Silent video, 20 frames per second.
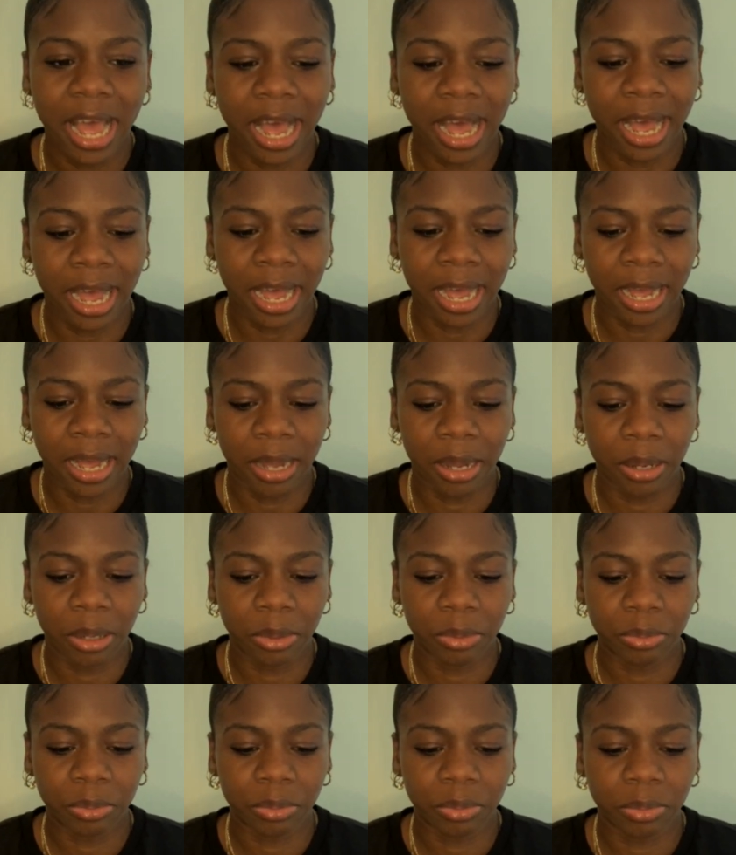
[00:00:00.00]

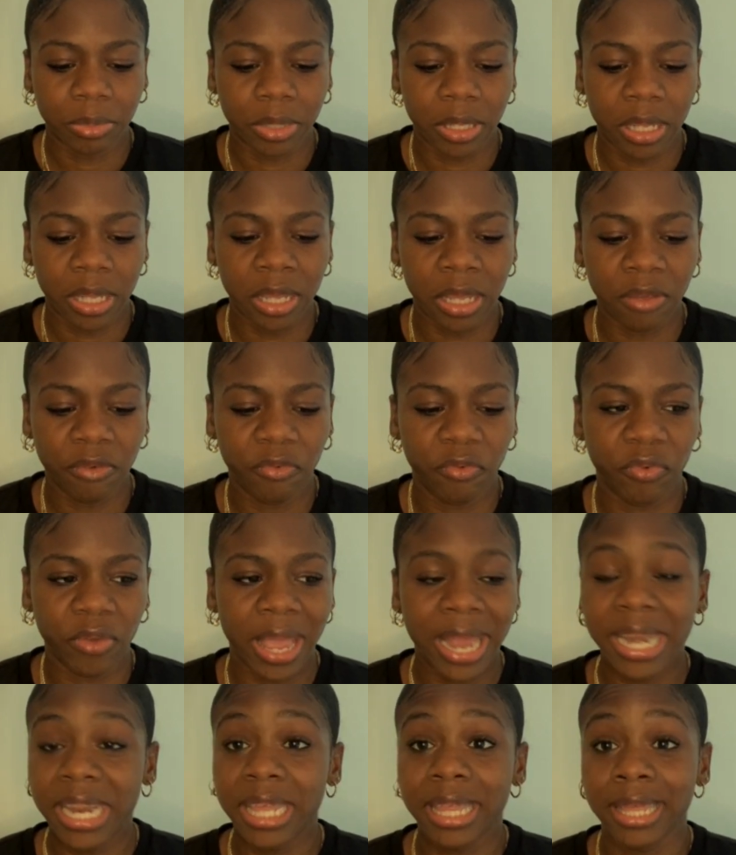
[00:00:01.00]
Um, if
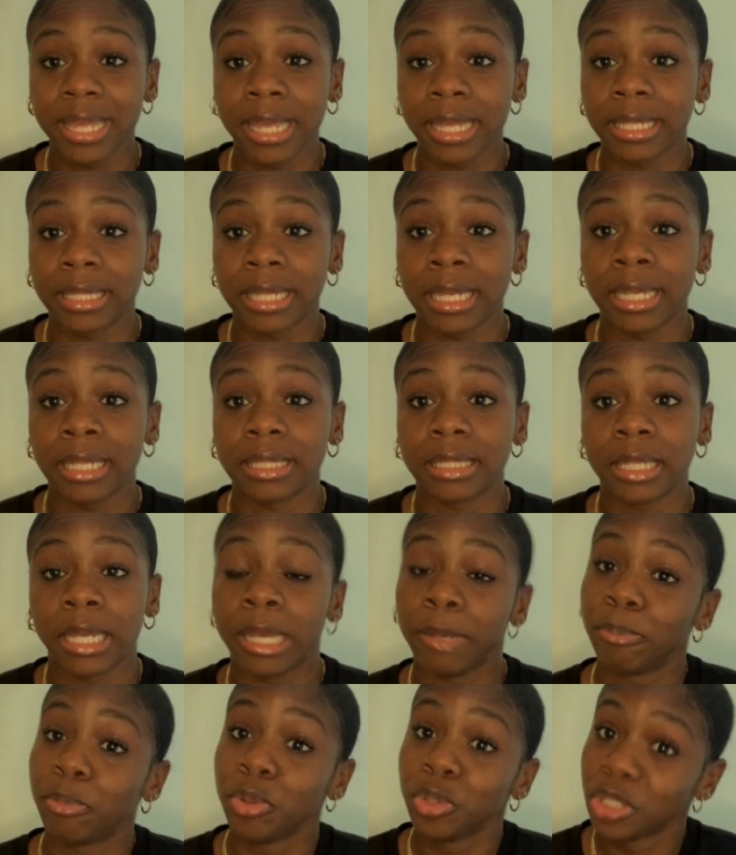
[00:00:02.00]
anything, it, it,
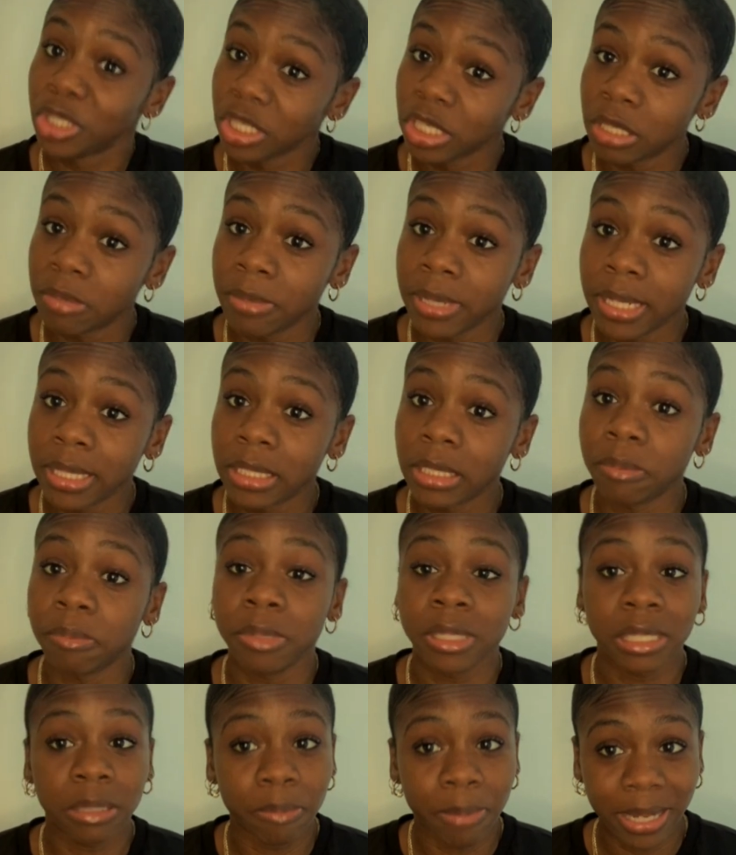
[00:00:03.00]
it pushes me to
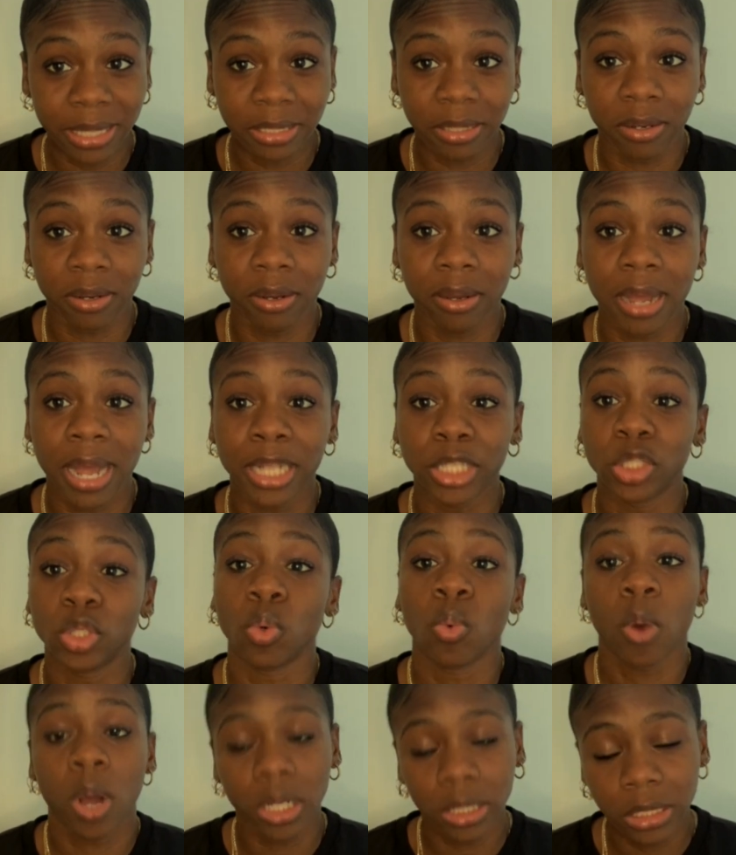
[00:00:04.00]
be better and to
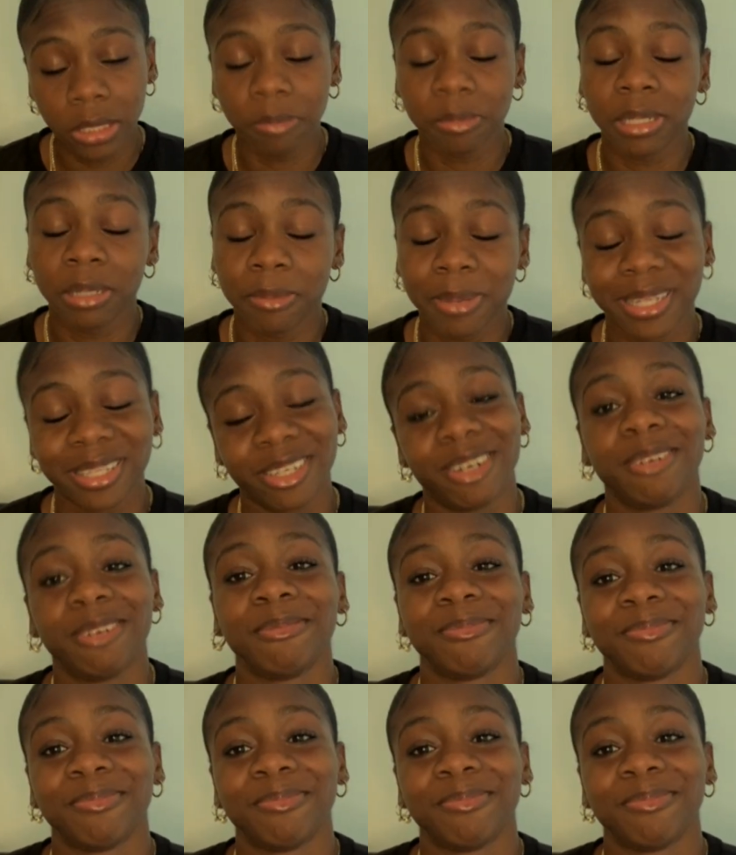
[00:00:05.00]
want to be better.